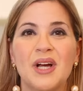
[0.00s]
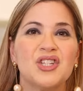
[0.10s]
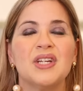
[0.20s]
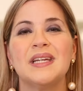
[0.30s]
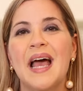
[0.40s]

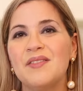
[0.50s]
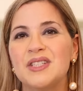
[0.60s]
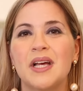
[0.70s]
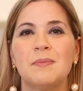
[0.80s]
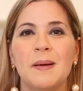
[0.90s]
rush in, have you
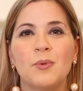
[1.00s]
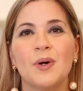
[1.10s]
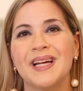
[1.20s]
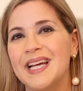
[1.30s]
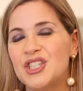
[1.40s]
sign
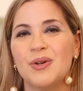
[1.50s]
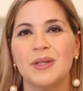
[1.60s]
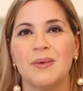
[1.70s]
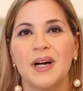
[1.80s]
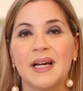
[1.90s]
paperwork, and get you
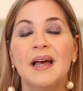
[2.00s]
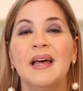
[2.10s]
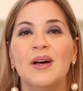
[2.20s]
on the market.